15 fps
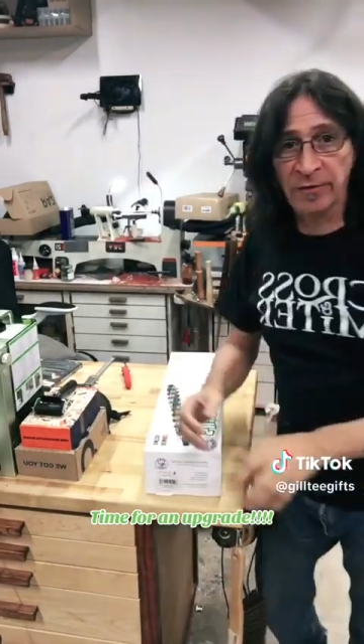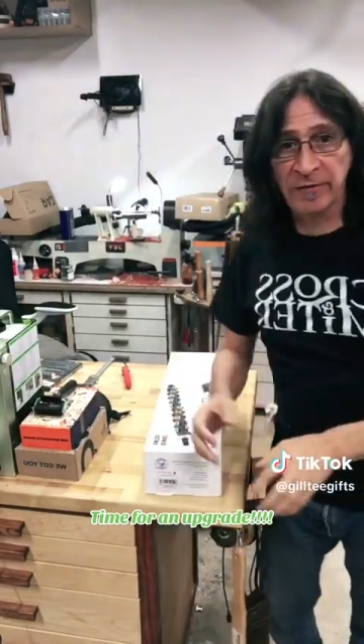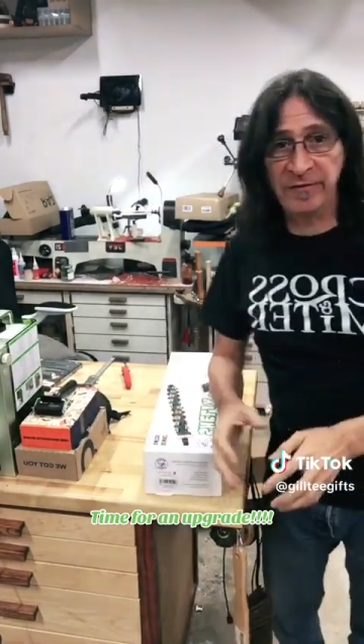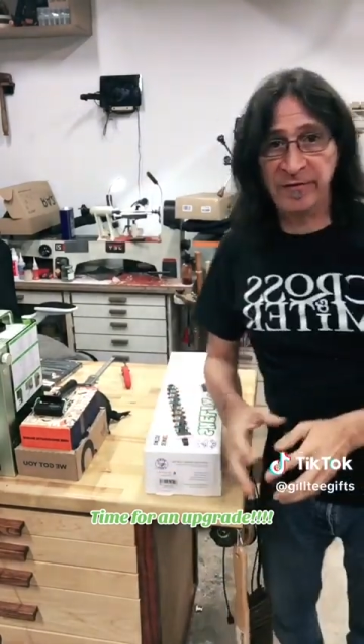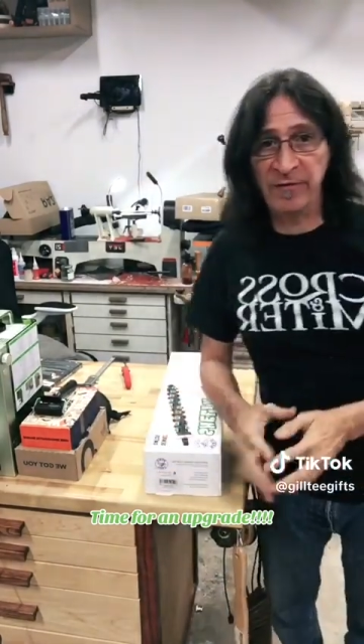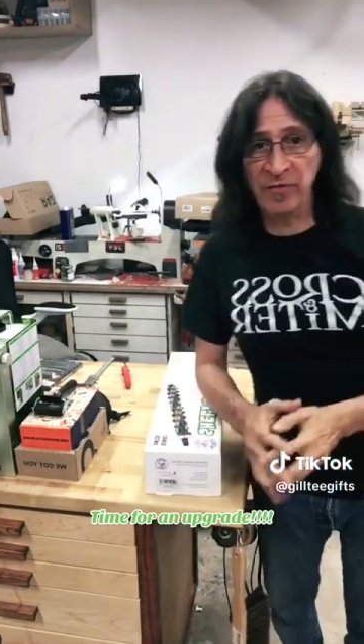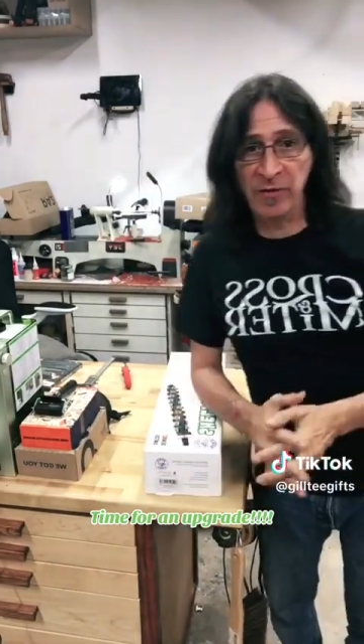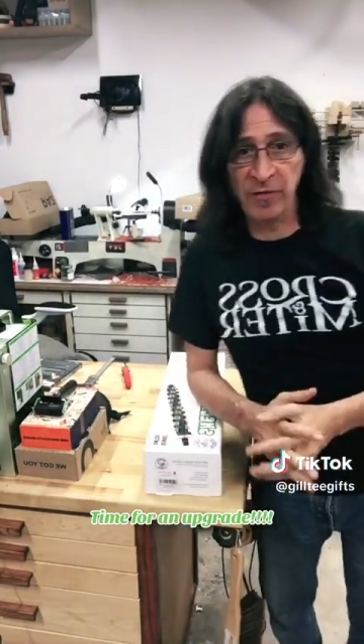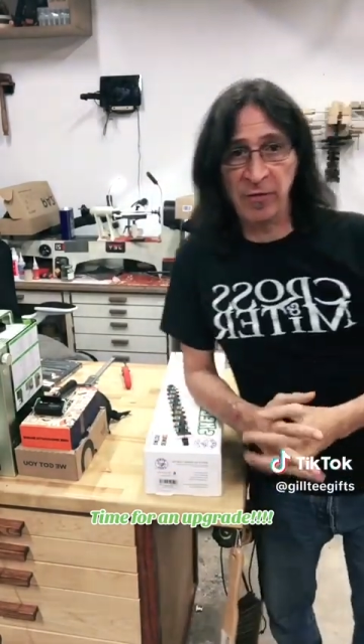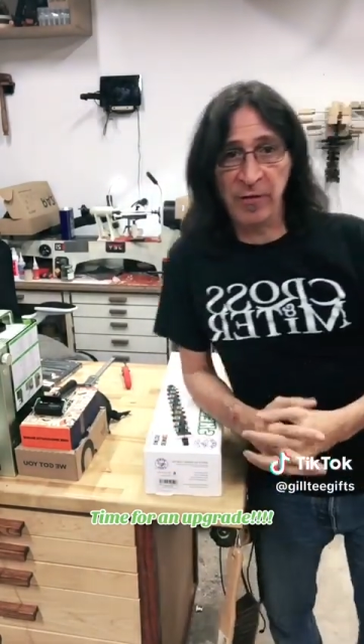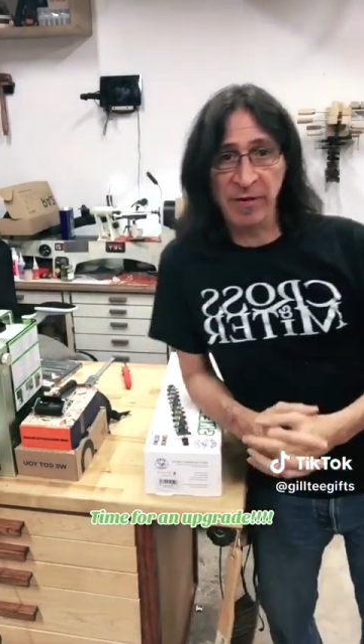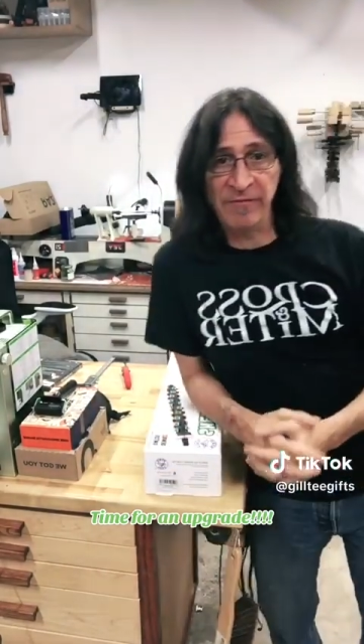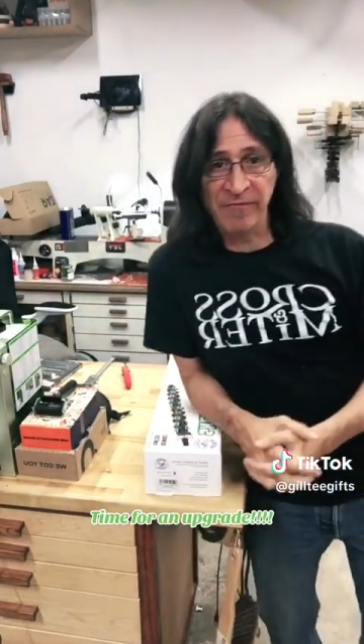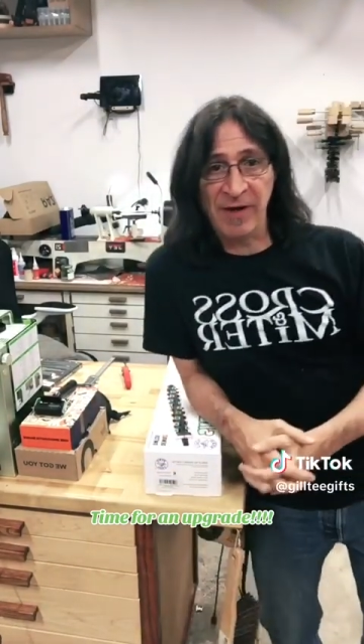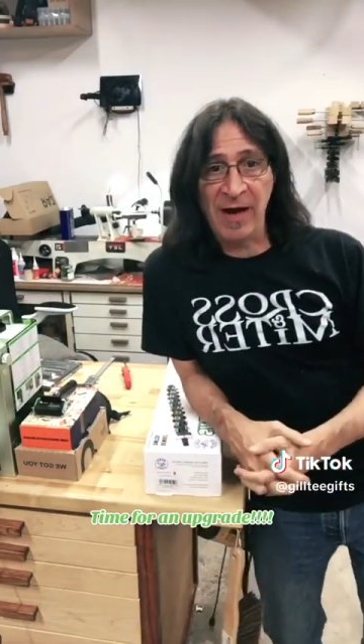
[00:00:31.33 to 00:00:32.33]

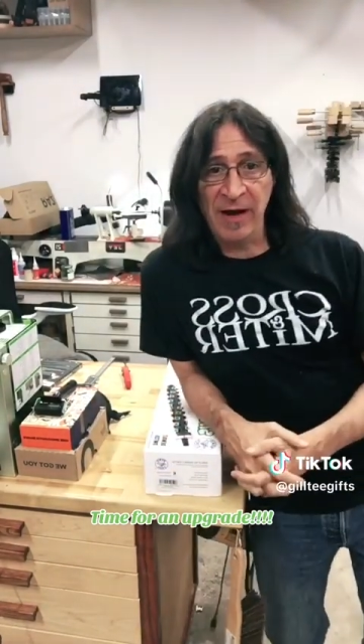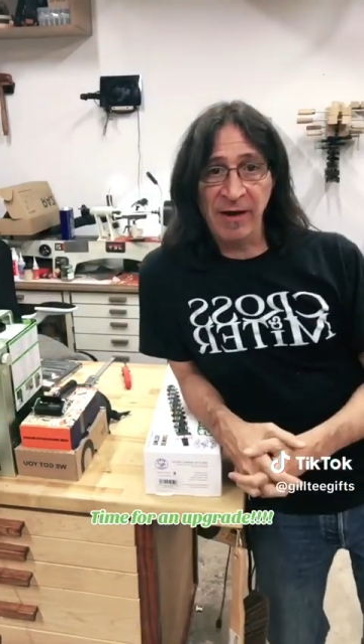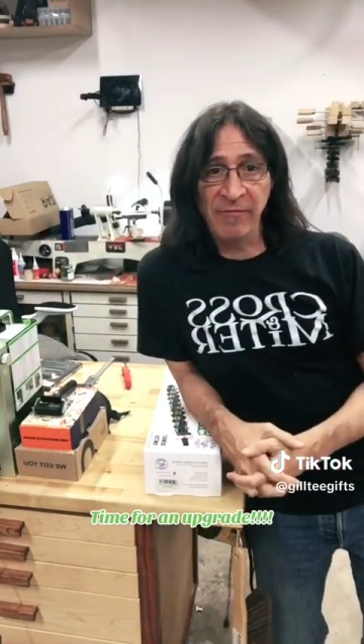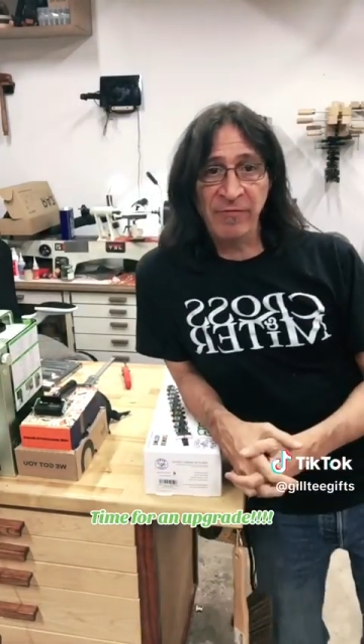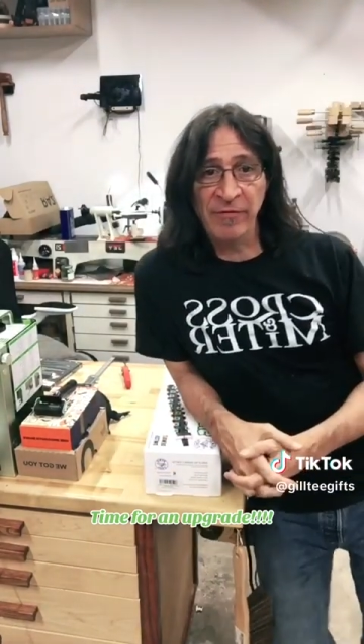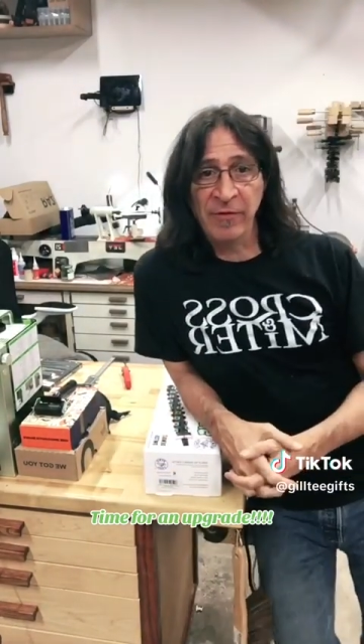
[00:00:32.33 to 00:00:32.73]
735,